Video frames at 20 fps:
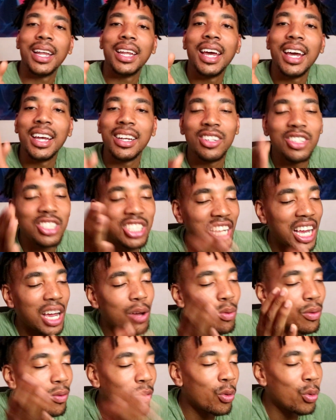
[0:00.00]
at the end, you share it
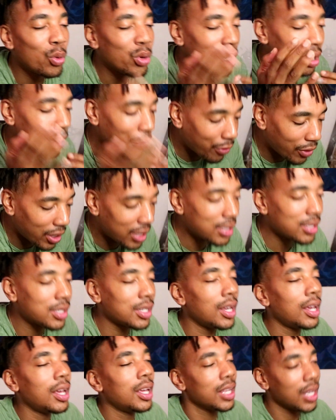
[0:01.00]
with all your friends.
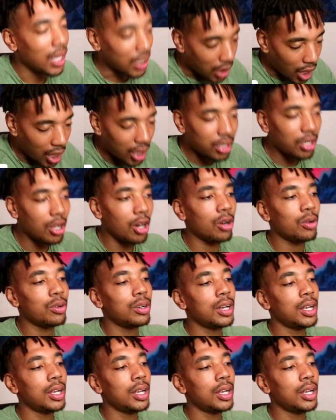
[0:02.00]
You're done now.